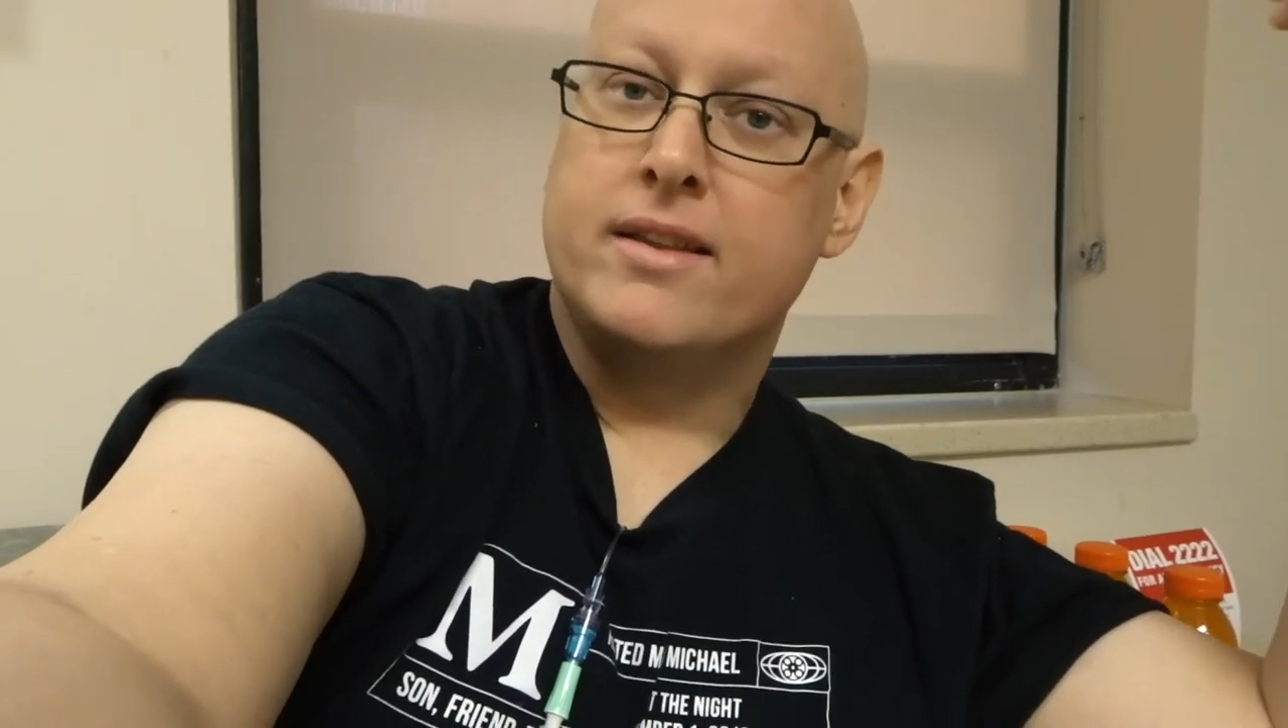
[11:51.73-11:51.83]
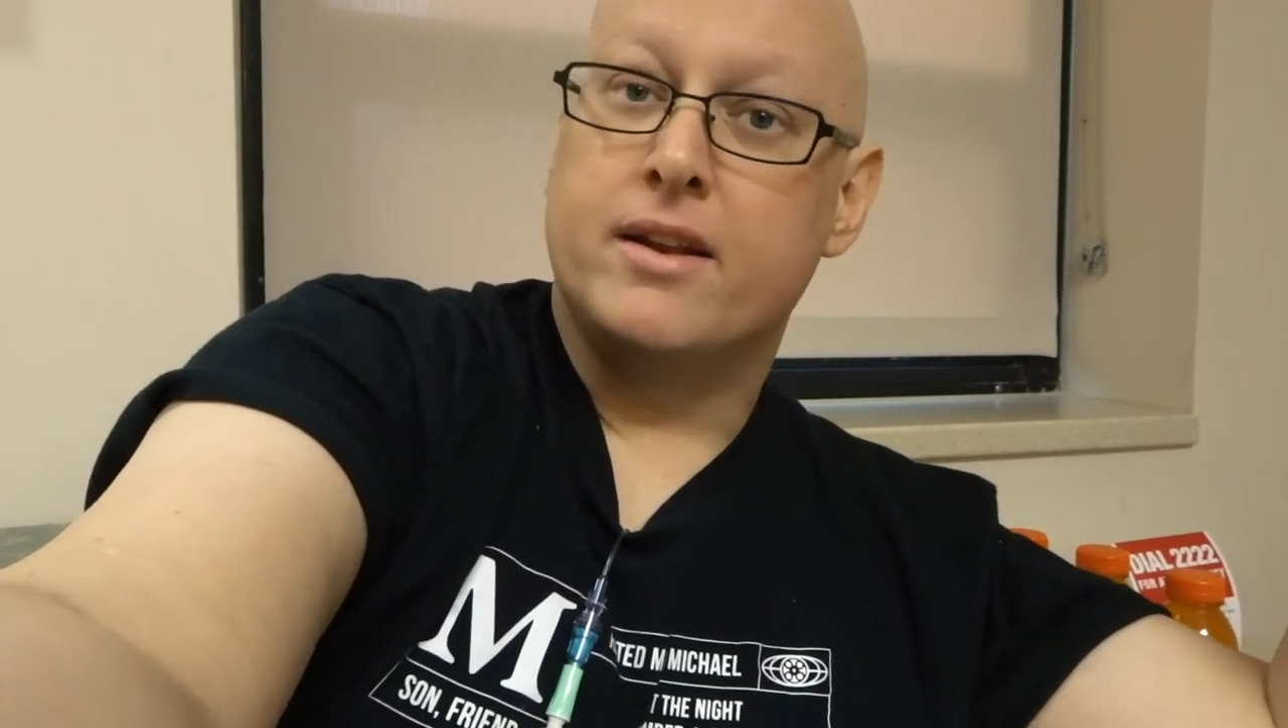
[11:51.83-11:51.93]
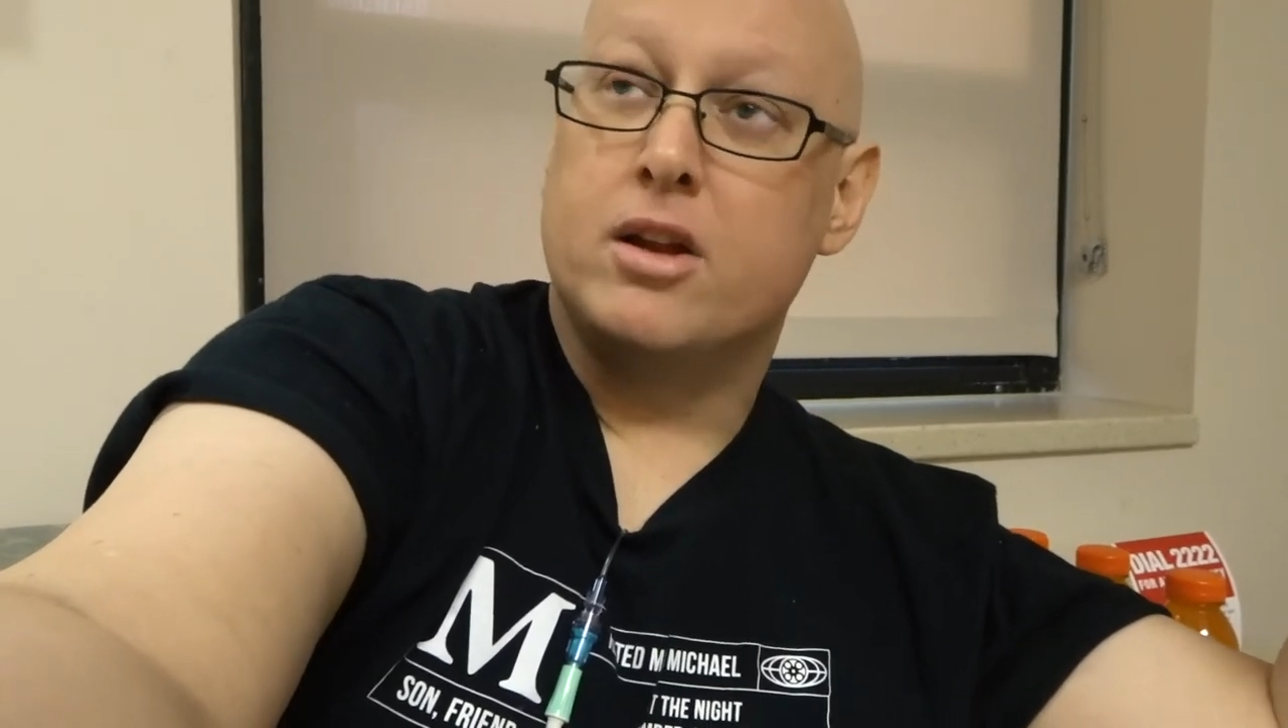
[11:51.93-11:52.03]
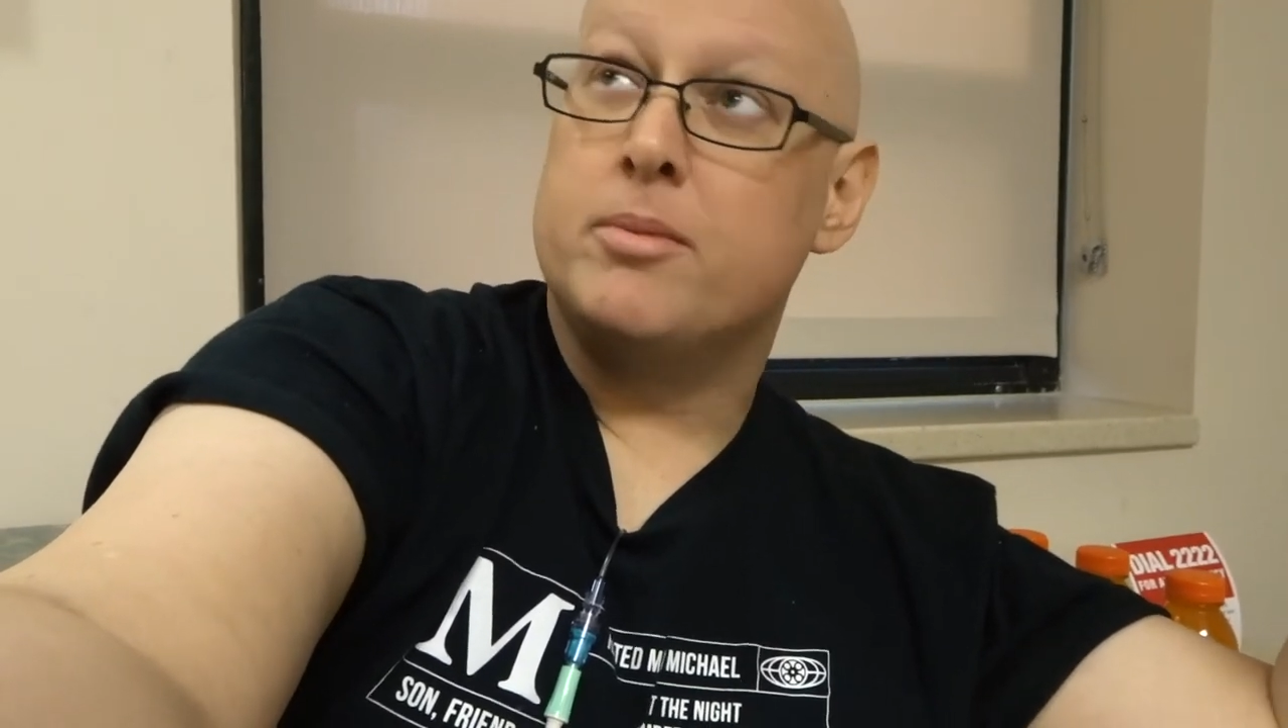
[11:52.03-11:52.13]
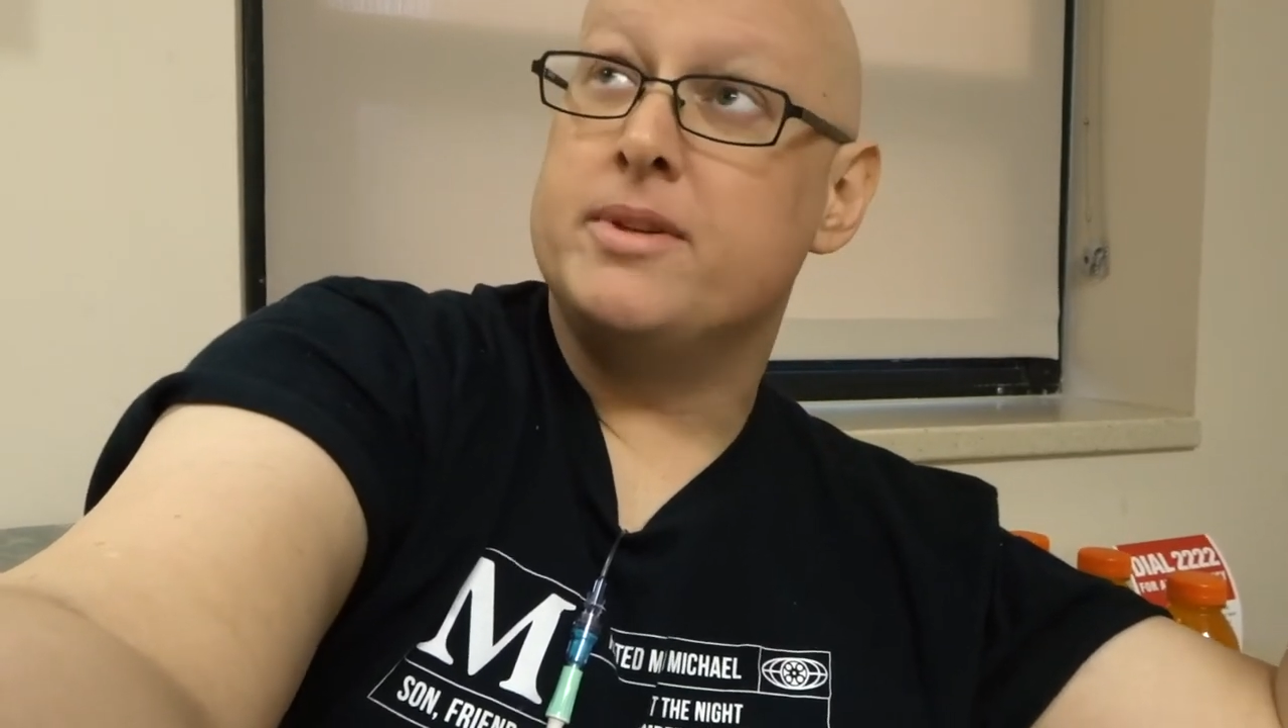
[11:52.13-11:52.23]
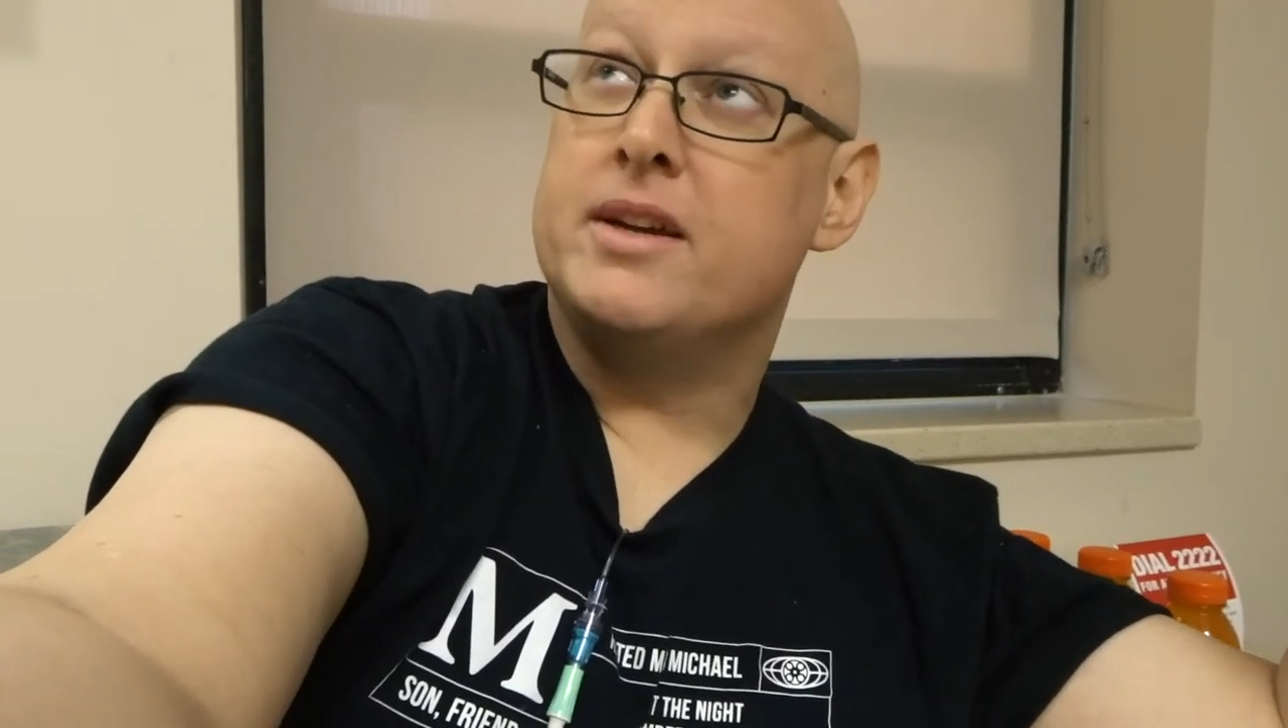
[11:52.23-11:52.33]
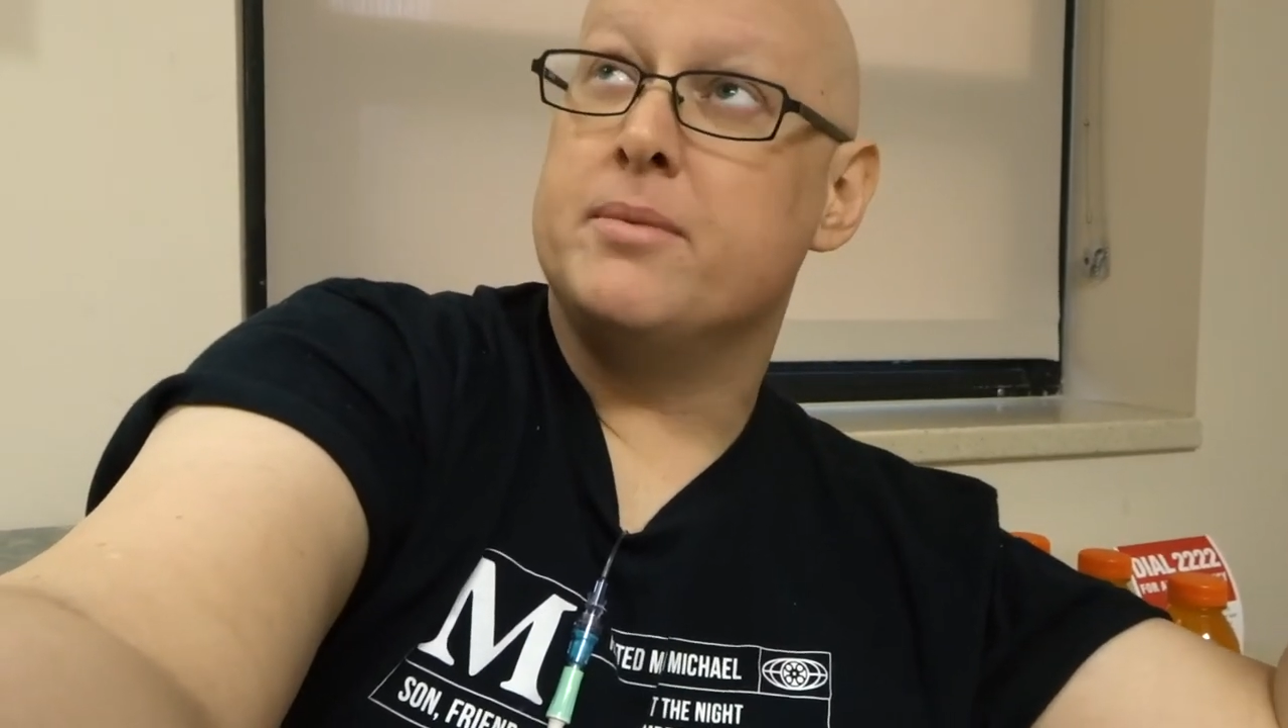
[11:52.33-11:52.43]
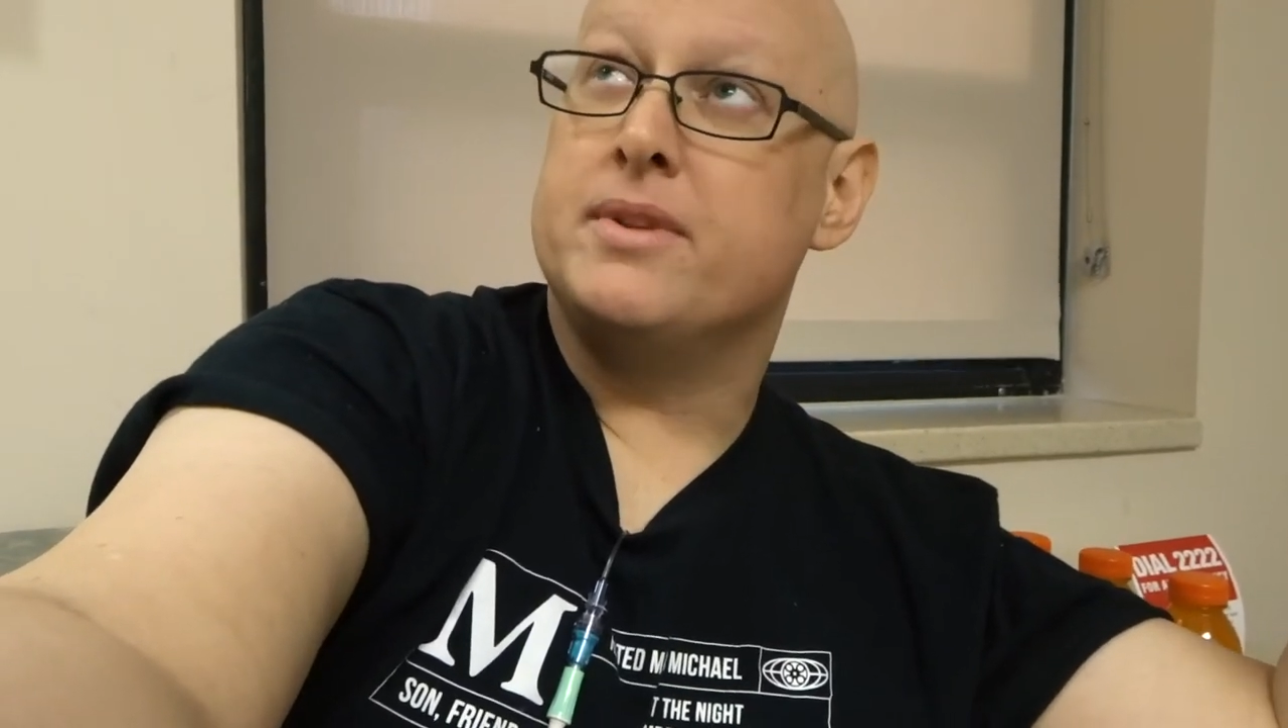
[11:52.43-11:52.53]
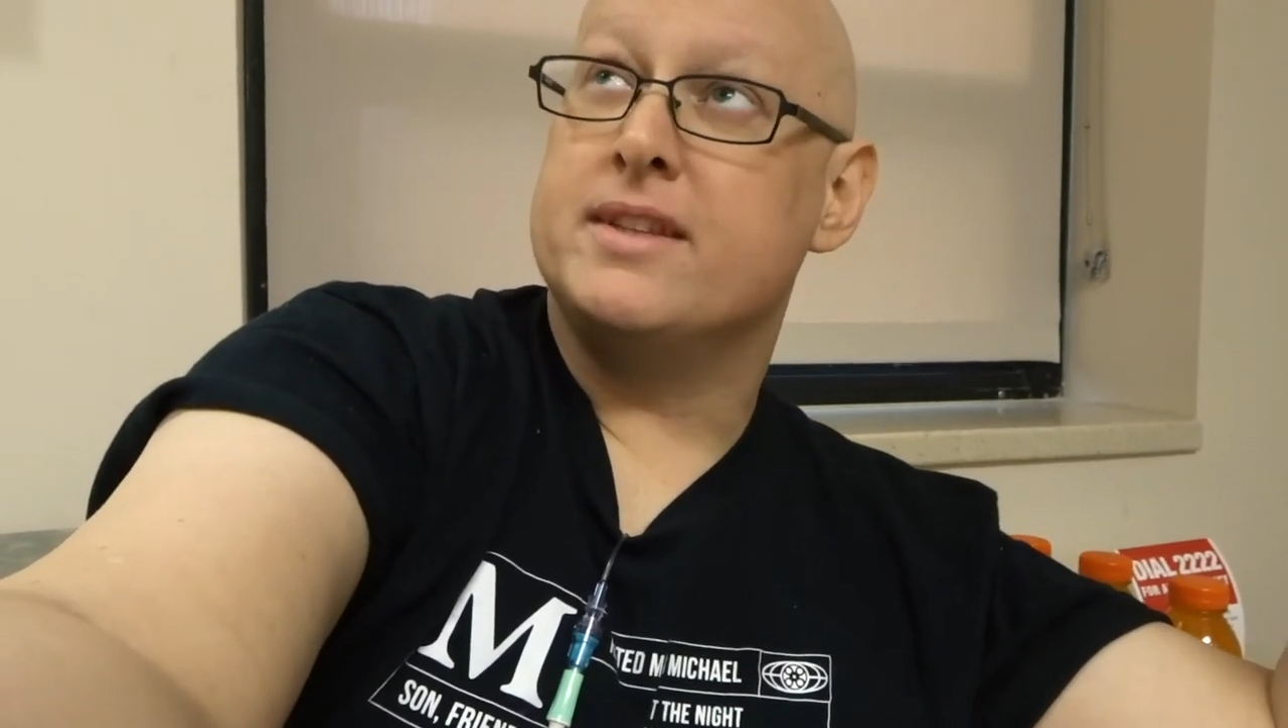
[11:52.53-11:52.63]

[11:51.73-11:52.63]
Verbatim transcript: then I'll be done with